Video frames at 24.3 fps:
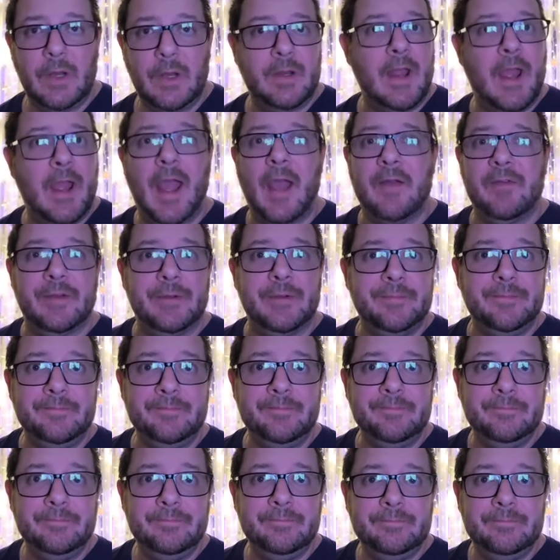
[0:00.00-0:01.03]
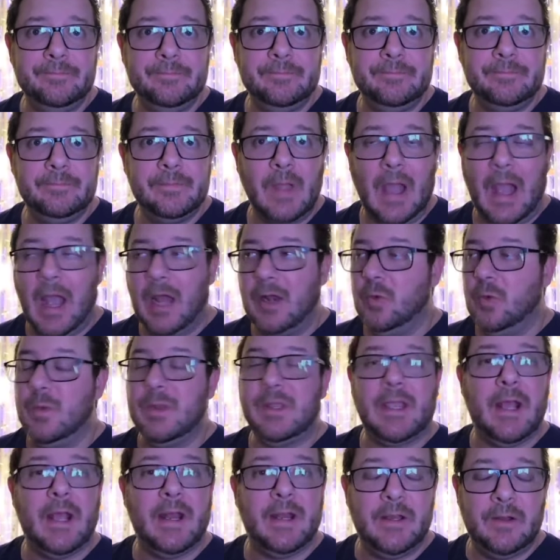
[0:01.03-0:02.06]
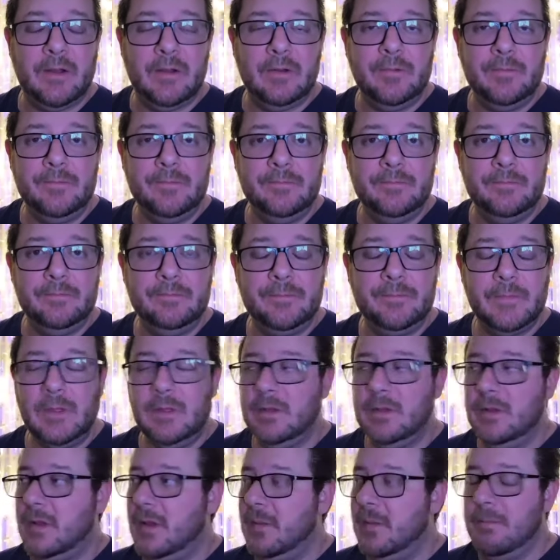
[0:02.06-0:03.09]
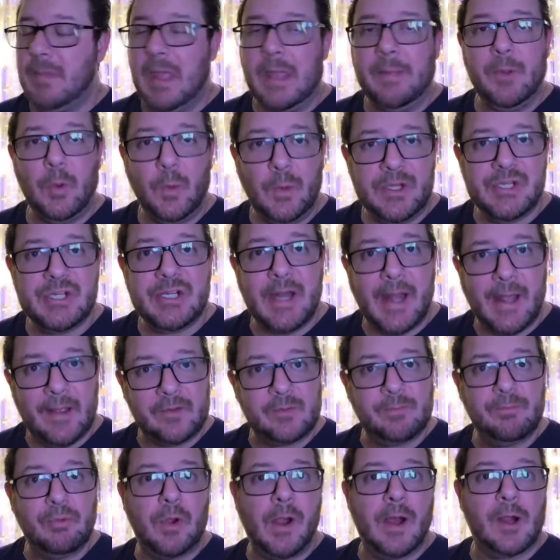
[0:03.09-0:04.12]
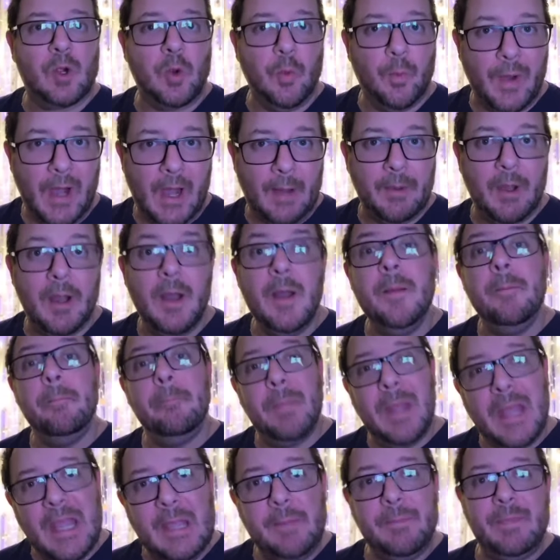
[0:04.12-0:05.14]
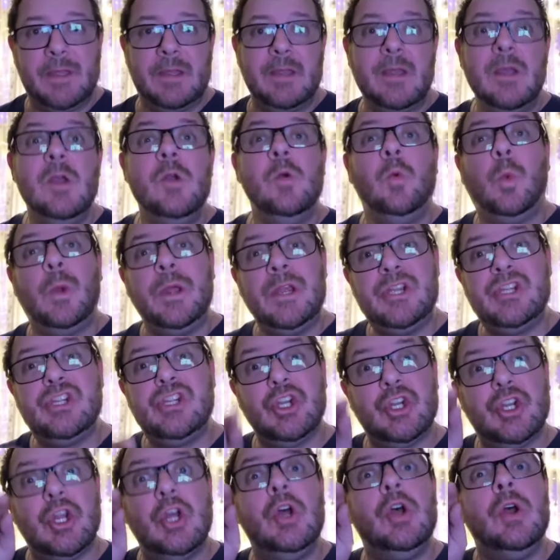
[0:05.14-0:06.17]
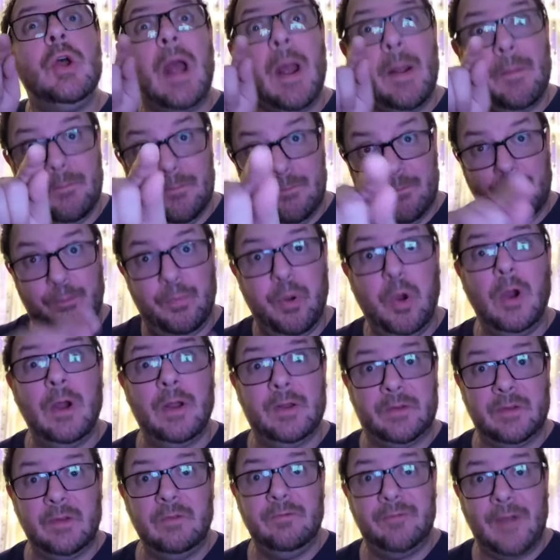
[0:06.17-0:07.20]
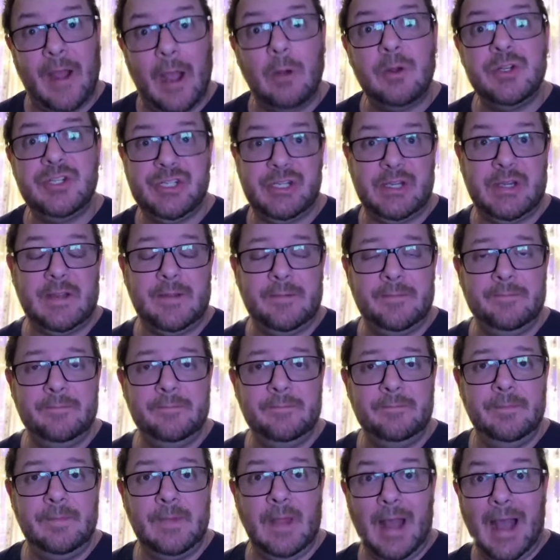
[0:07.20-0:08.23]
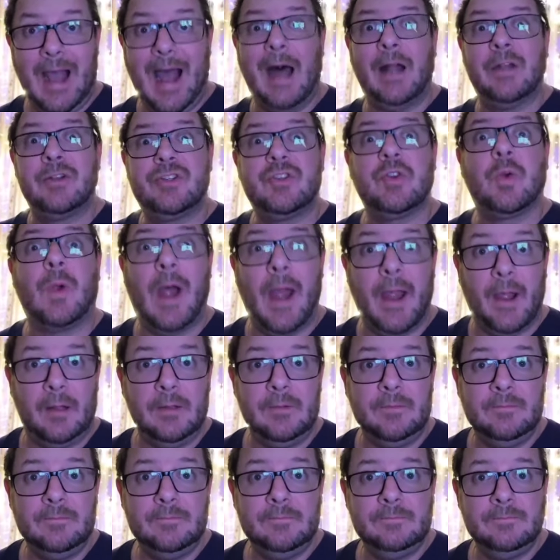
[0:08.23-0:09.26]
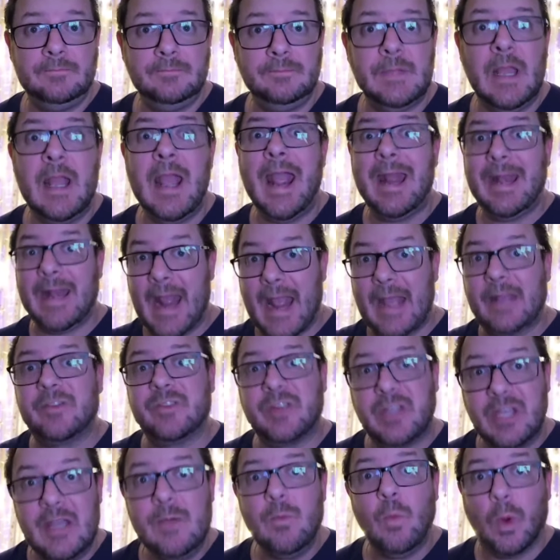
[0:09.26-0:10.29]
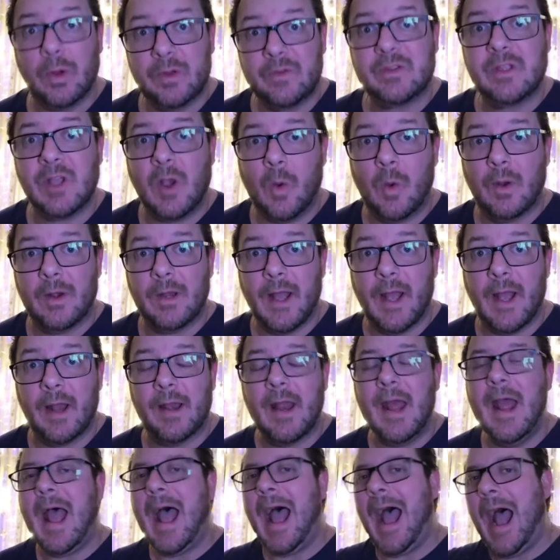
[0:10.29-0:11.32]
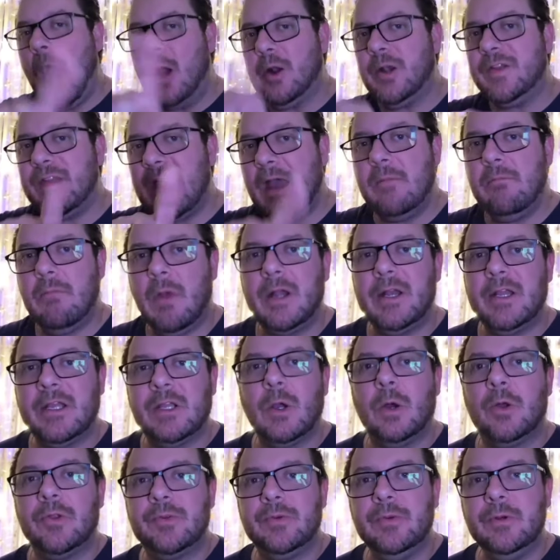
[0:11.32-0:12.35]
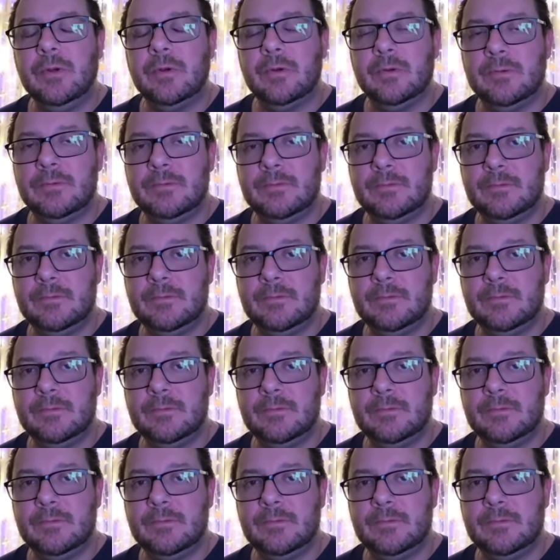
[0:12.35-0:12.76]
There you have it. How do we get here? Maybe we should ask Barack Obama. Maybe we should put Fauci on trial and ask him what's going on. How did that money go through?